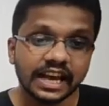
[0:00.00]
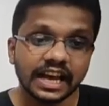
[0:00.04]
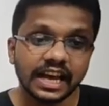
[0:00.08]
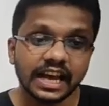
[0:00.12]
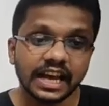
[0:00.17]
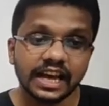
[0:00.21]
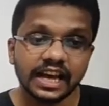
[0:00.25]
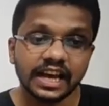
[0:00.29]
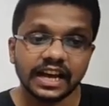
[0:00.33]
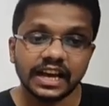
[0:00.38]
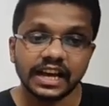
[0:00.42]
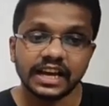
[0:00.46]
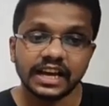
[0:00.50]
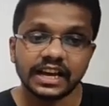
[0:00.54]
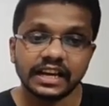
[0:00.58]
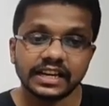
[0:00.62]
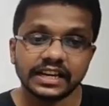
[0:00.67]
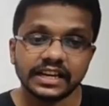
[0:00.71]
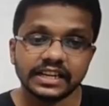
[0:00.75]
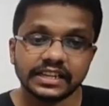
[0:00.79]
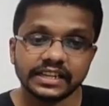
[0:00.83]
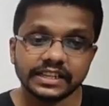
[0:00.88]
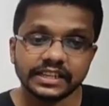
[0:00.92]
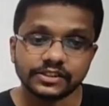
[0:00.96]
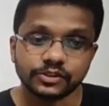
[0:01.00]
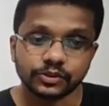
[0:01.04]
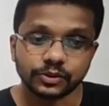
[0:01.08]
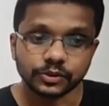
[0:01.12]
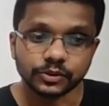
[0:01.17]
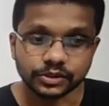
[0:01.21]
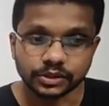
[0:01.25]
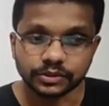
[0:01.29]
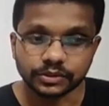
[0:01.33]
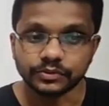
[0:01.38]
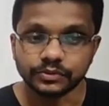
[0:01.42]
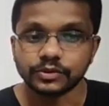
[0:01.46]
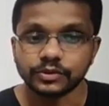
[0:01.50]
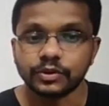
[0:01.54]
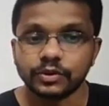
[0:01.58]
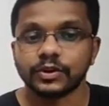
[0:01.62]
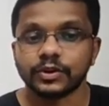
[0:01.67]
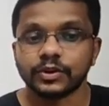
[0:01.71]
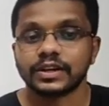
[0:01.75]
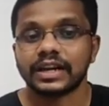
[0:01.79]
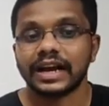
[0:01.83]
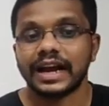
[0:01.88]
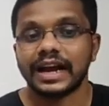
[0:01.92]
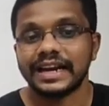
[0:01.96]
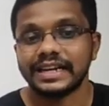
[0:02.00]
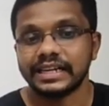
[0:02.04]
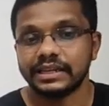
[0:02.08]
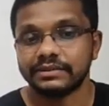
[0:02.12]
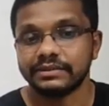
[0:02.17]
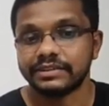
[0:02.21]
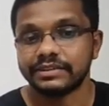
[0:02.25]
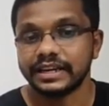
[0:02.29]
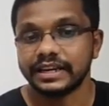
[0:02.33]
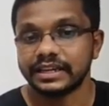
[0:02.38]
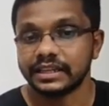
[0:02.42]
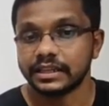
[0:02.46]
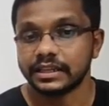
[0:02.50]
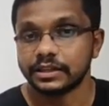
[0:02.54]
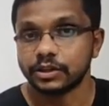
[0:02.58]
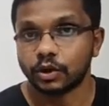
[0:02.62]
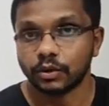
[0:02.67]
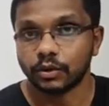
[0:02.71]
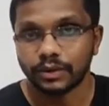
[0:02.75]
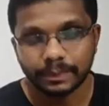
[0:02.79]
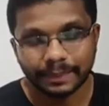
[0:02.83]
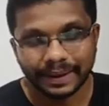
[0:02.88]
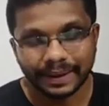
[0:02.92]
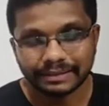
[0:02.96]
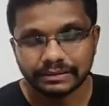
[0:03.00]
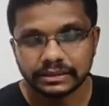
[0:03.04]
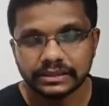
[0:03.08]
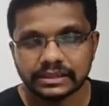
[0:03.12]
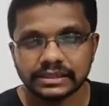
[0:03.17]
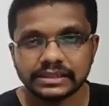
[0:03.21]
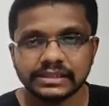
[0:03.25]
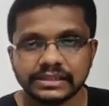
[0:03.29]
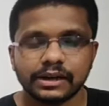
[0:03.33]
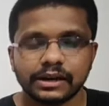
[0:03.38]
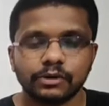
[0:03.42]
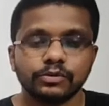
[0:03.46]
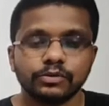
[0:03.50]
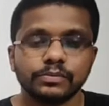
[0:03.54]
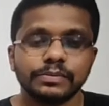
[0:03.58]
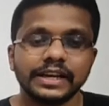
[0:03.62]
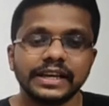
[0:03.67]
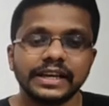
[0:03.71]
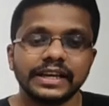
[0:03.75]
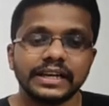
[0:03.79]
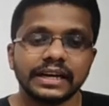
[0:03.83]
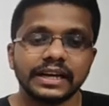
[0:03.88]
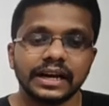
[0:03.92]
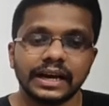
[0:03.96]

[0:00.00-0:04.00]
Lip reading: It is used for identifying the novel pathogens outbreak,